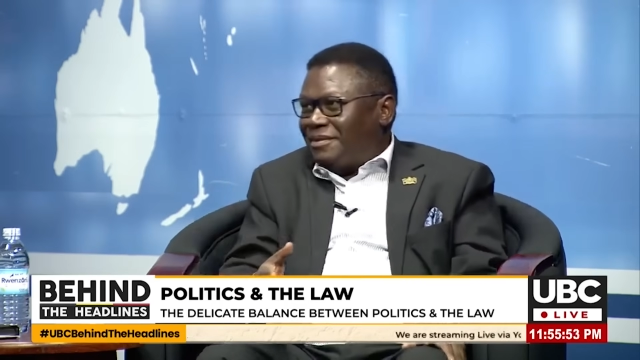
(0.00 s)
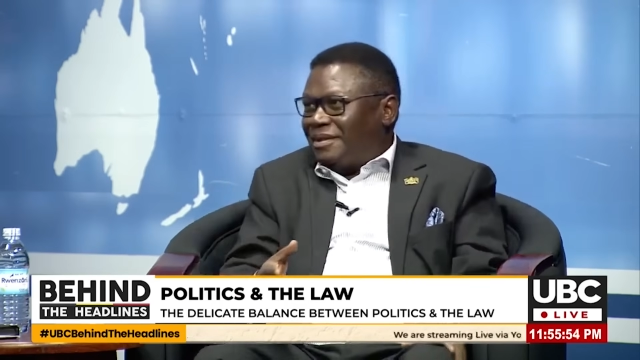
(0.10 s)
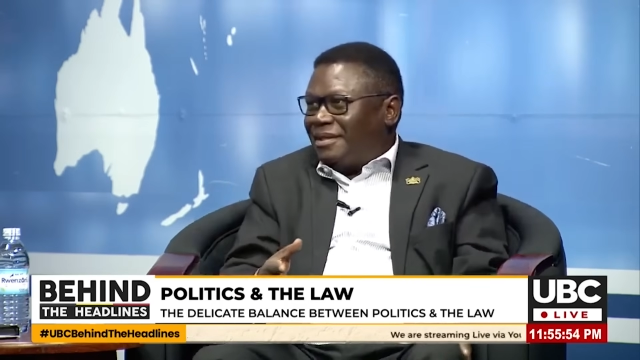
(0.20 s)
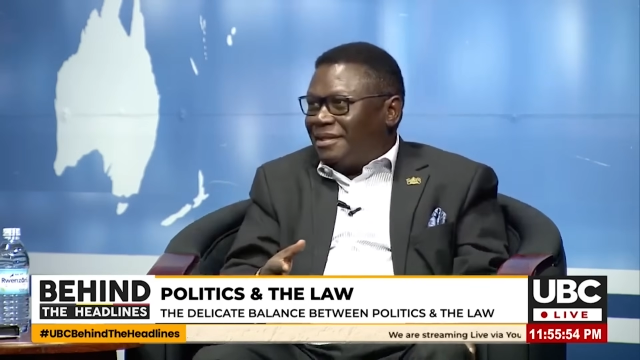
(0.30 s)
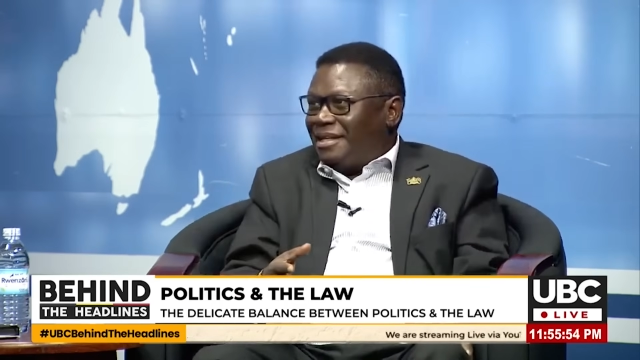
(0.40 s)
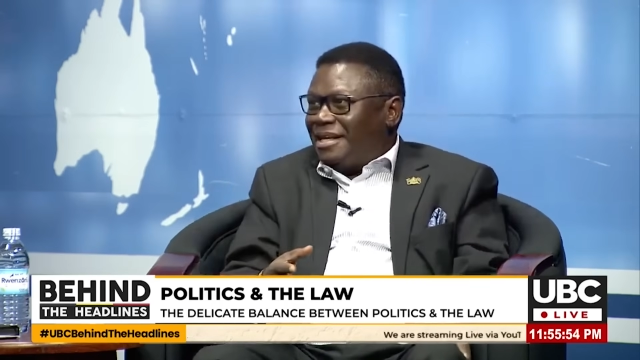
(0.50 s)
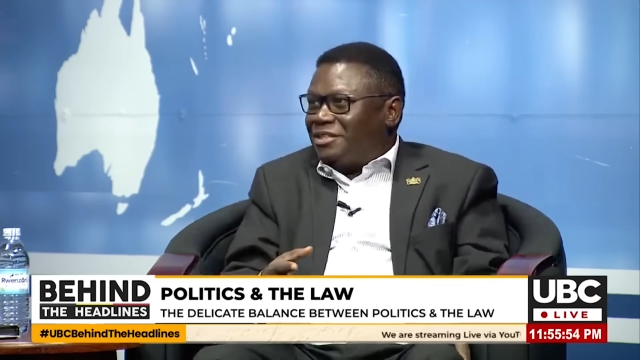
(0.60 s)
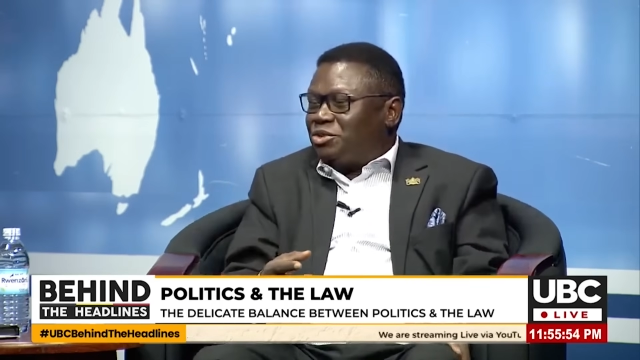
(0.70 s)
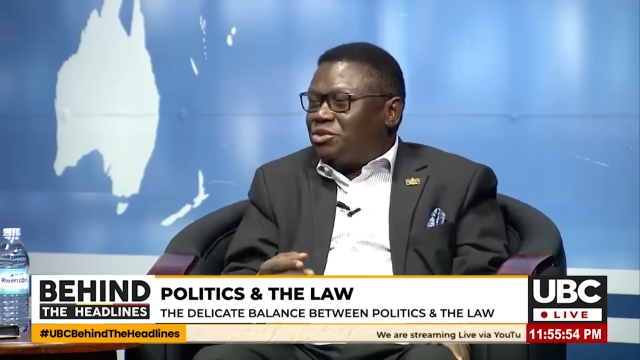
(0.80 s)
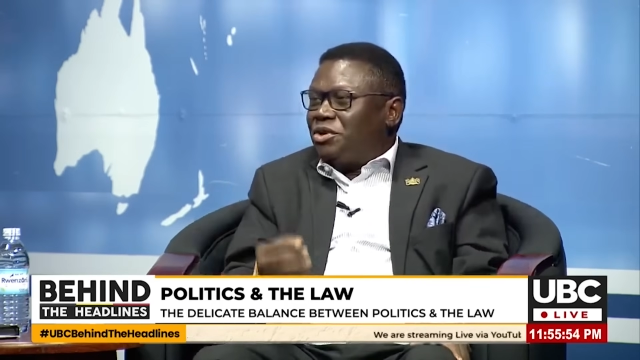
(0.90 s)
They
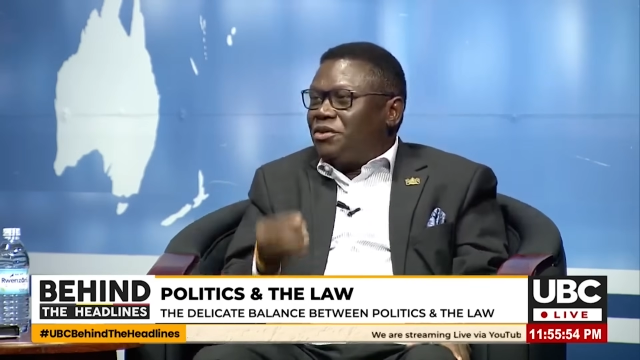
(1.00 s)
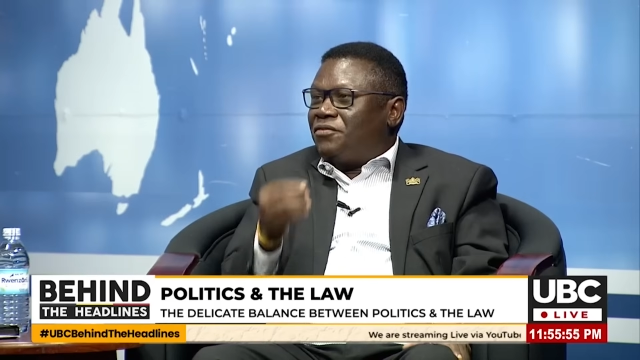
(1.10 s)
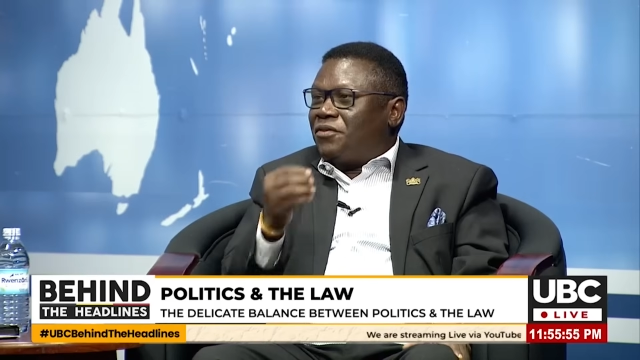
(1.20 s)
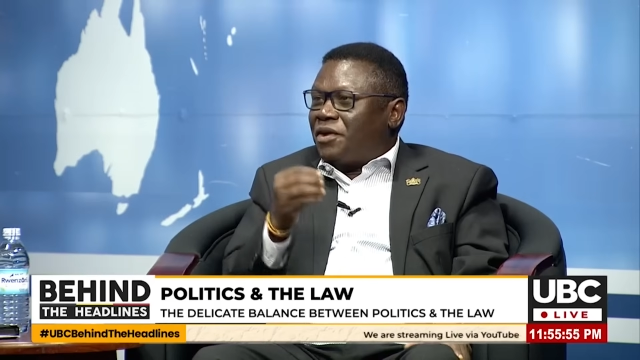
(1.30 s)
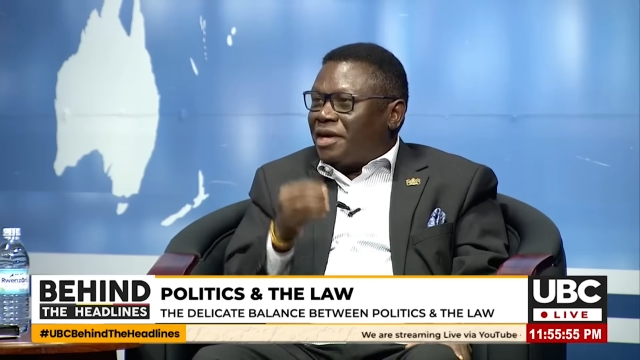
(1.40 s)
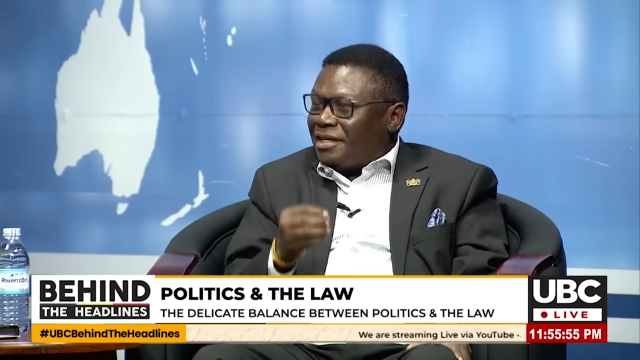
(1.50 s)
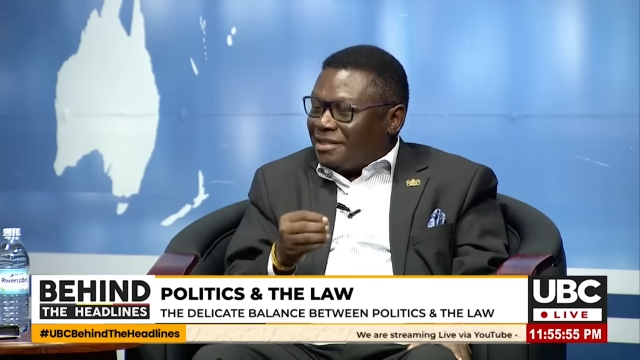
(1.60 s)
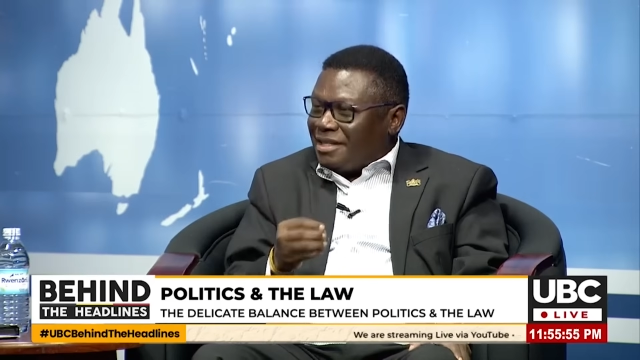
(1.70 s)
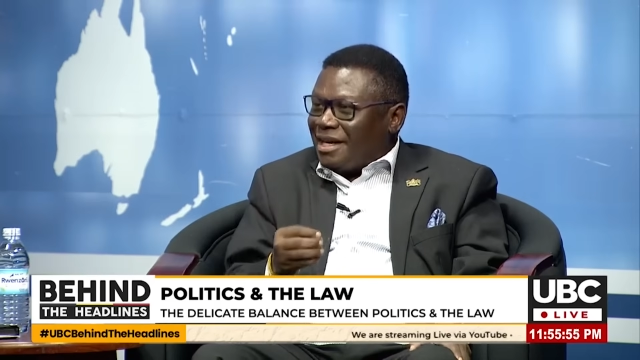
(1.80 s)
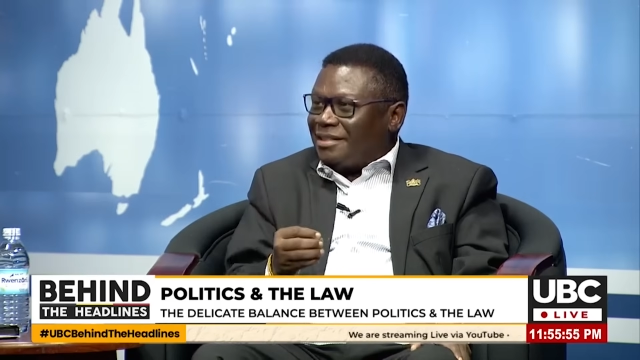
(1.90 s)
should not
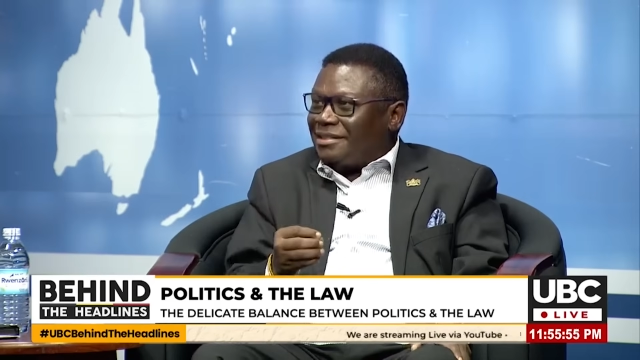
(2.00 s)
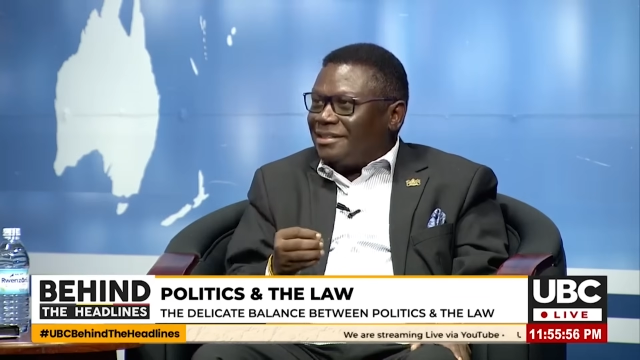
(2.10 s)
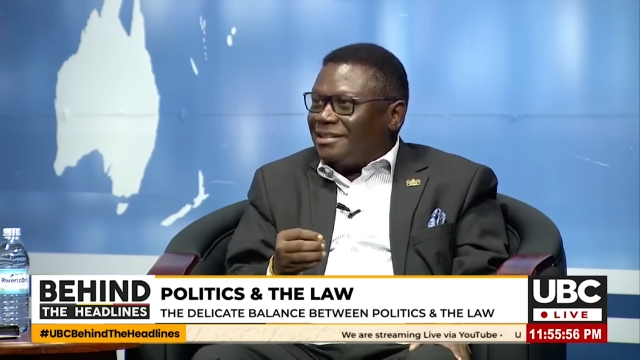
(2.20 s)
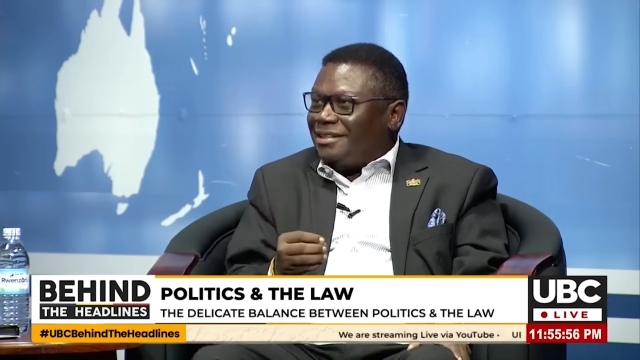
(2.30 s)
forget that